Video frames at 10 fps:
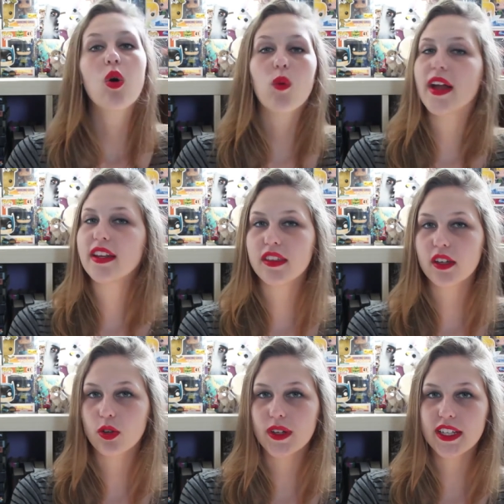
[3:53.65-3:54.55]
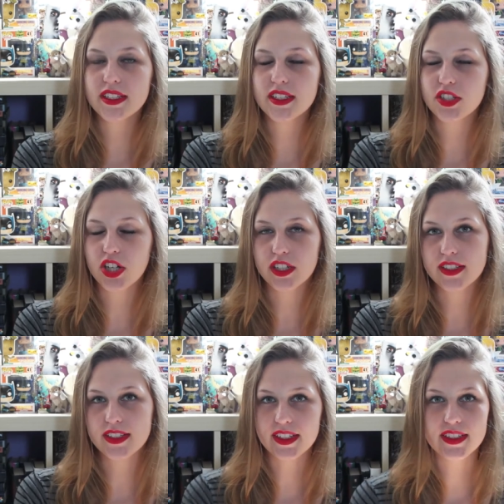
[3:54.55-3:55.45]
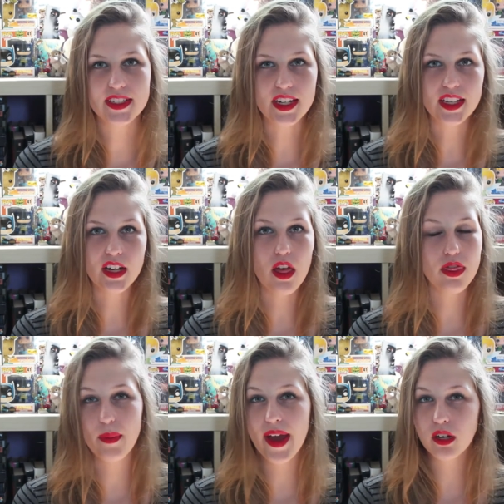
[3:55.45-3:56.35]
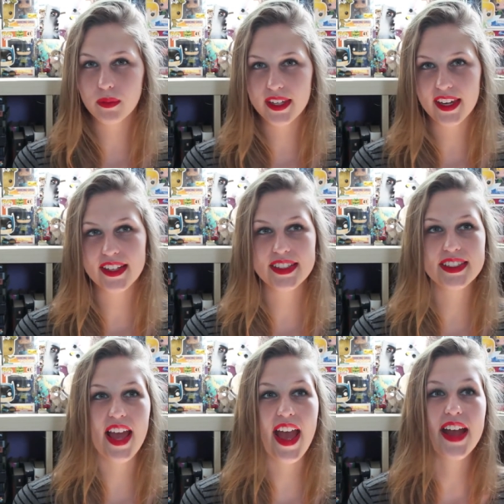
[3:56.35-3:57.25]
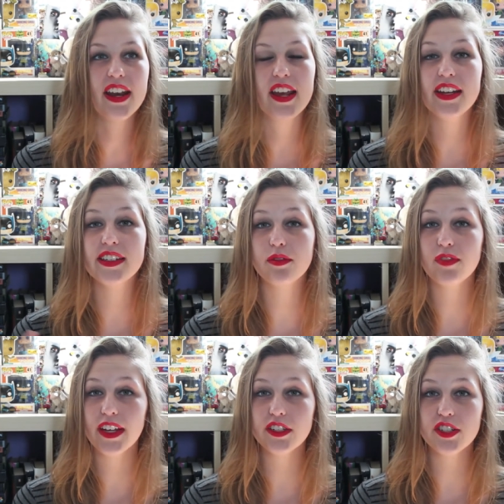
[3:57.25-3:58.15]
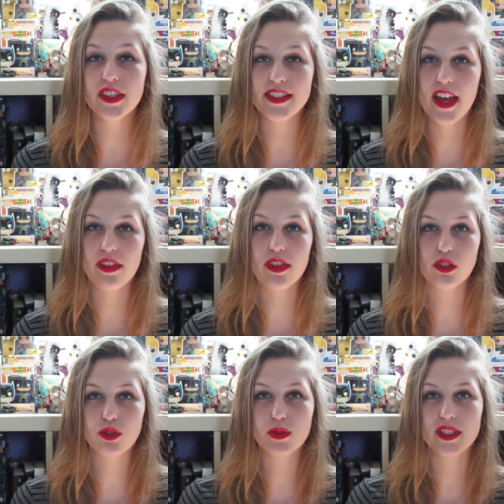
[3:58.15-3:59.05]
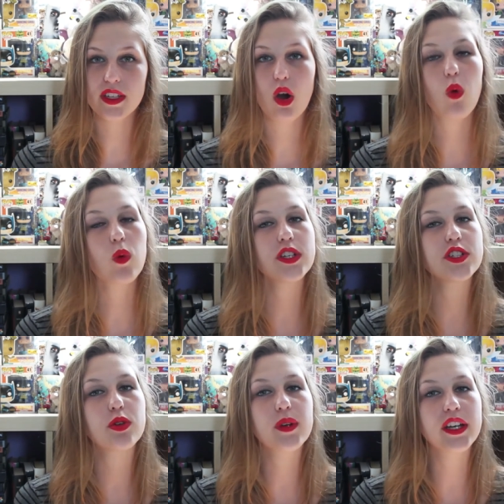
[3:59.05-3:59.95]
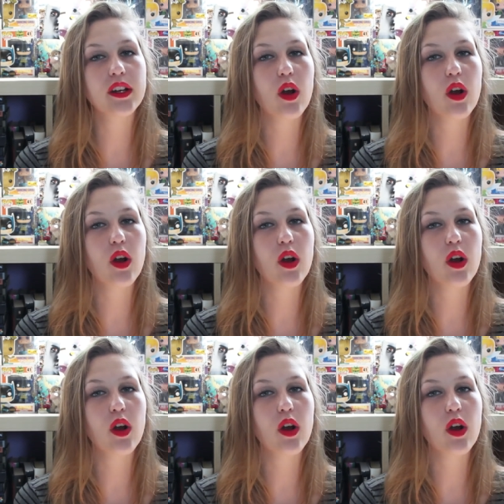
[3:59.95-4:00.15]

When the queens turn 16, the battle begins and it is a fight to the death to see which queen